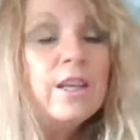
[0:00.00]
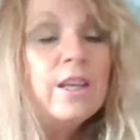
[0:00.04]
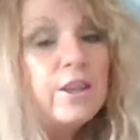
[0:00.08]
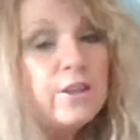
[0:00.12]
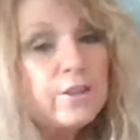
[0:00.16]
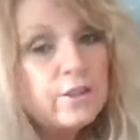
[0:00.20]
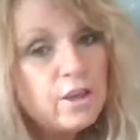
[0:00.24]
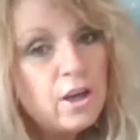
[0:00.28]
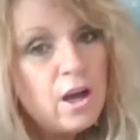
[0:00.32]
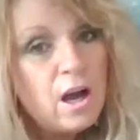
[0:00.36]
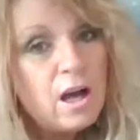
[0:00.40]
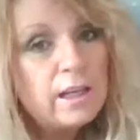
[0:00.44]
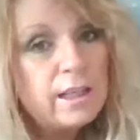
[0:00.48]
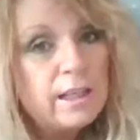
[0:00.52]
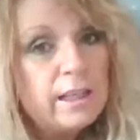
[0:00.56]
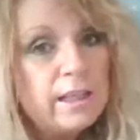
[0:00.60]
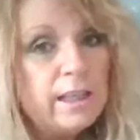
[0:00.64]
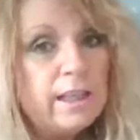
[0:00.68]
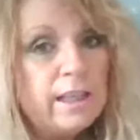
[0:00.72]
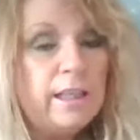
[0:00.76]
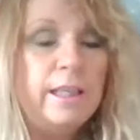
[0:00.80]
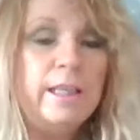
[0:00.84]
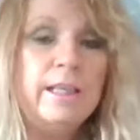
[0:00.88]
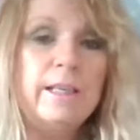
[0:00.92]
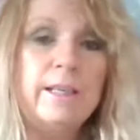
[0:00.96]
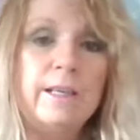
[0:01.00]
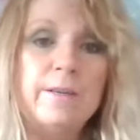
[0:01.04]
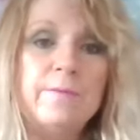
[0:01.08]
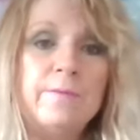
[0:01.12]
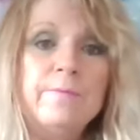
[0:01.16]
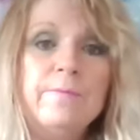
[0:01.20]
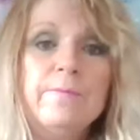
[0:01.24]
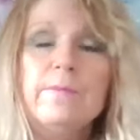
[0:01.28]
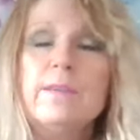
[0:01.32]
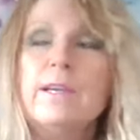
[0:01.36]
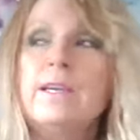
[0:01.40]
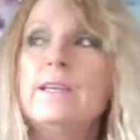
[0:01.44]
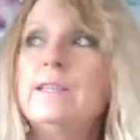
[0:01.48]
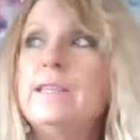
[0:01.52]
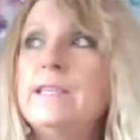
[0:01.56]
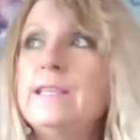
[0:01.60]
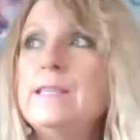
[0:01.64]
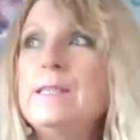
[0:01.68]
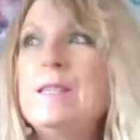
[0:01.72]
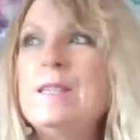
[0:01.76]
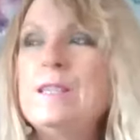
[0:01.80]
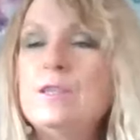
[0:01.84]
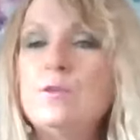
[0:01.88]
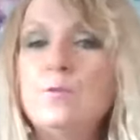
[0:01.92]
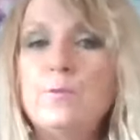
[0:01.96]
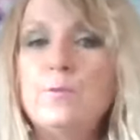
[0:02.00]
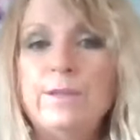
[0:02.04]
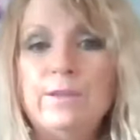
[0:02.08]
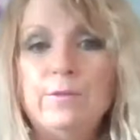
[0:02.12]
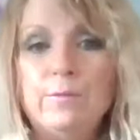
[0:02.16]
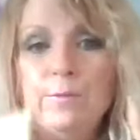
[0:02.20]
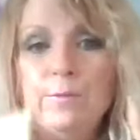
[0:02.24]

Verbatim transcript: You're not going to hear. This is